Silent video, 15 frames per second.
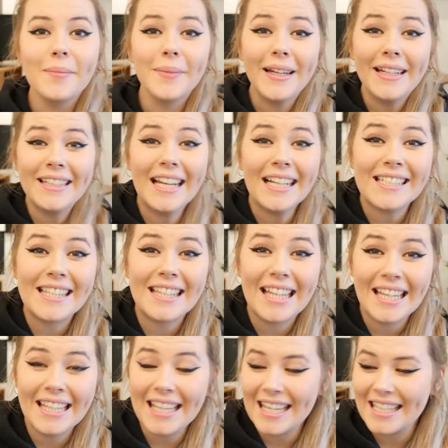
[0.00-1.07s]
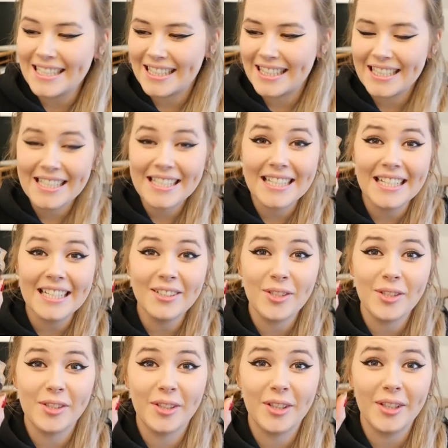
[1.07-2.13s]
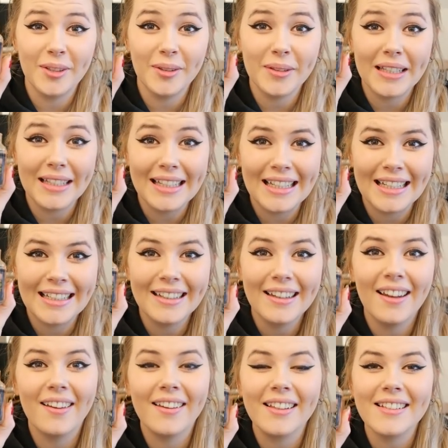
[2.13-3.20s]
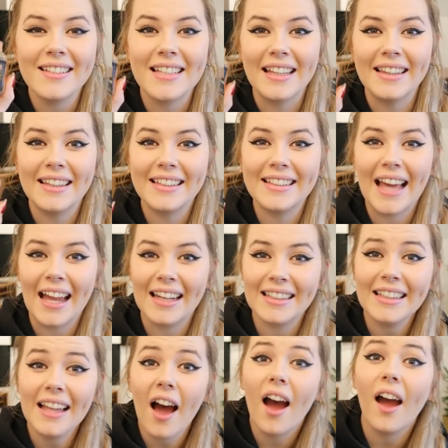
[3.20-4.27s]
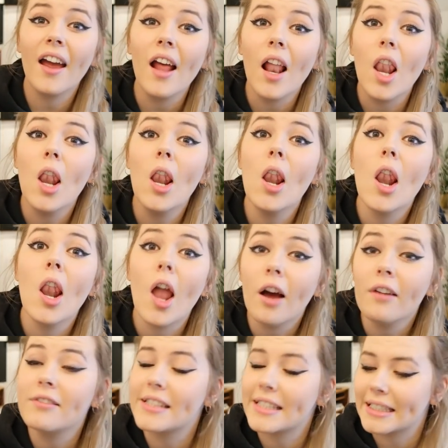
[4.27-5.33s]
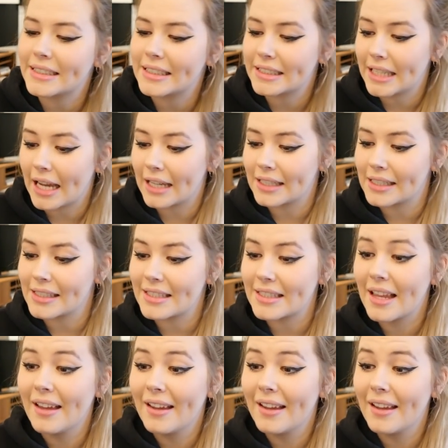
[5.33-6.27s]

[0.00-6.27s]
My next thing is this cute little like scented candle. I love scented candles.